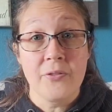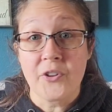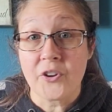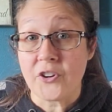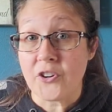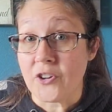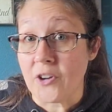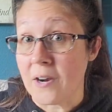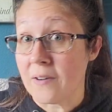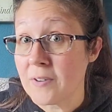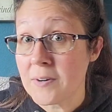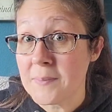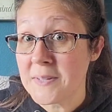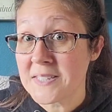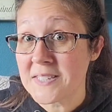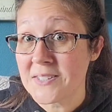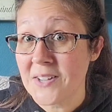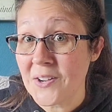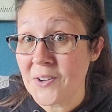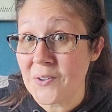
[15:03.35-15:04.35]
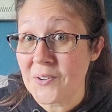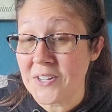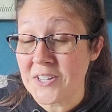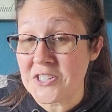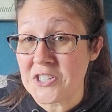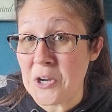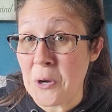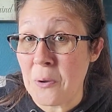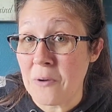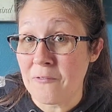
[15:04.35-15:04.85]
The government's not
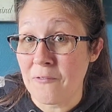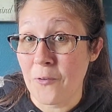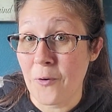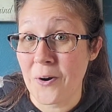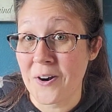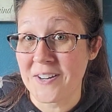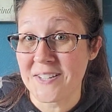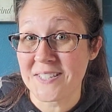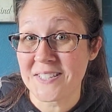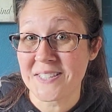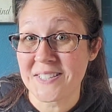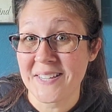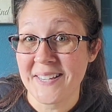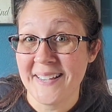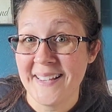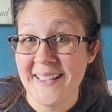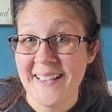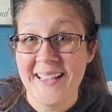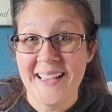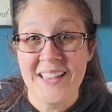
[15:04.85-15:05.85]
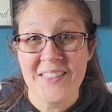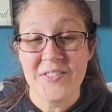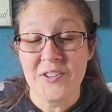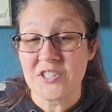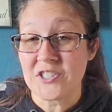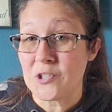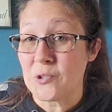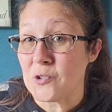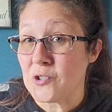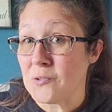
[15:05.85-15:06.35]
going to do it for us.
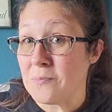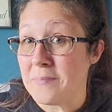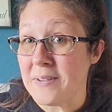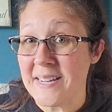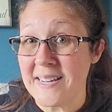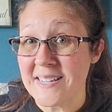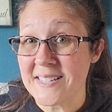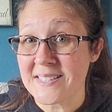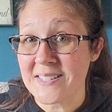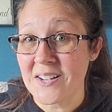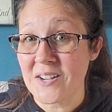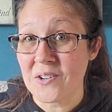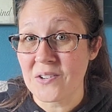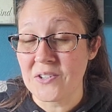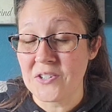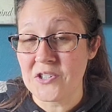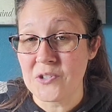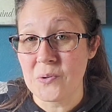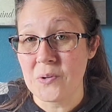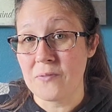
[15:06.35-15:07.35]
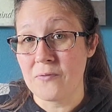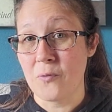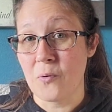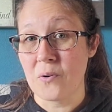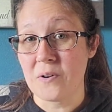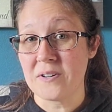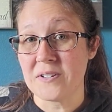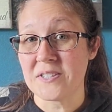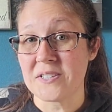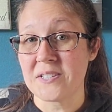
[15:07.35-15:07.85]
The social media is not going to do it
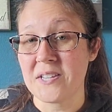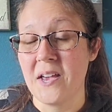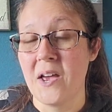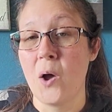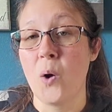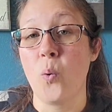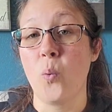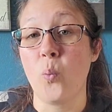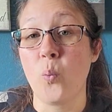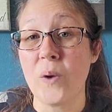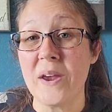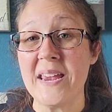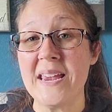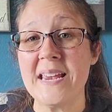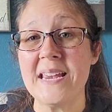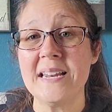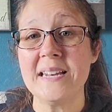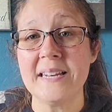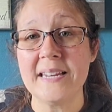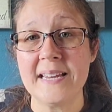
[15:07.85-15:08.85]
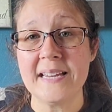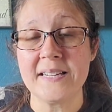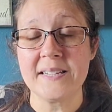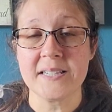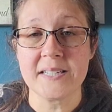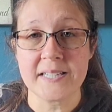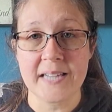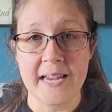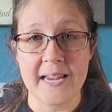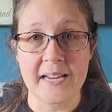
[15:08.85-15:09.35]
for us. We
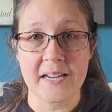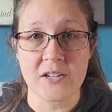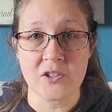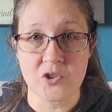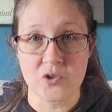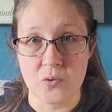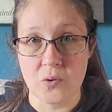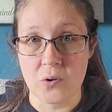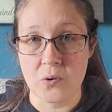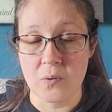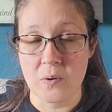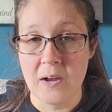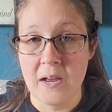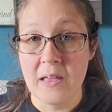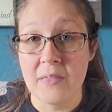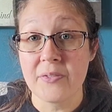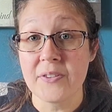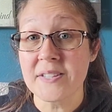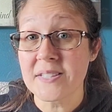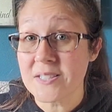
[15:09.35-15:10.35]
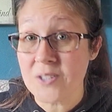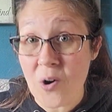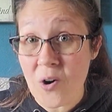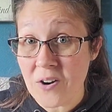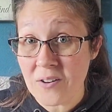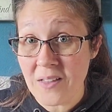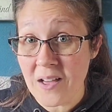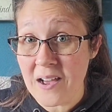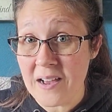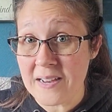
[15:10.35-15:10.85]
need to take control. This is
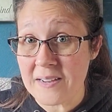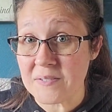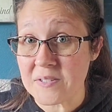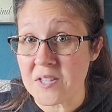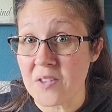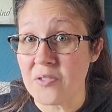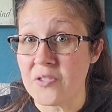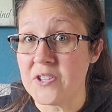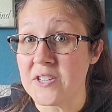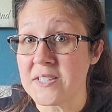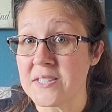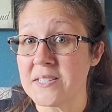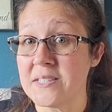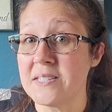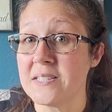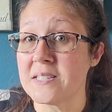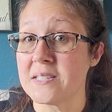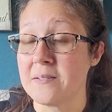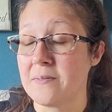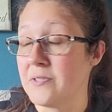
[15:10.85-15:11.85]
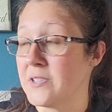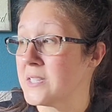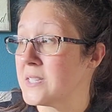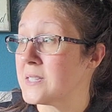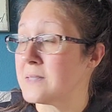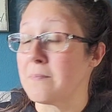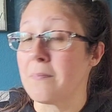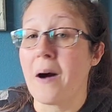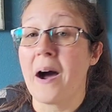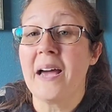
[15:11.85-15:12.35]
our lives. This is
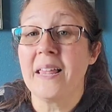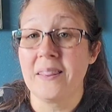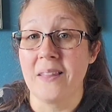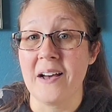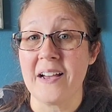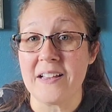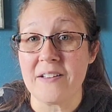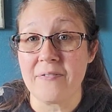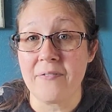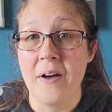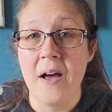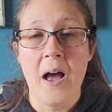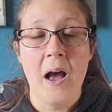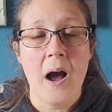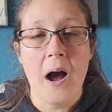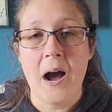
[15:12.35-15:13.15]
my life.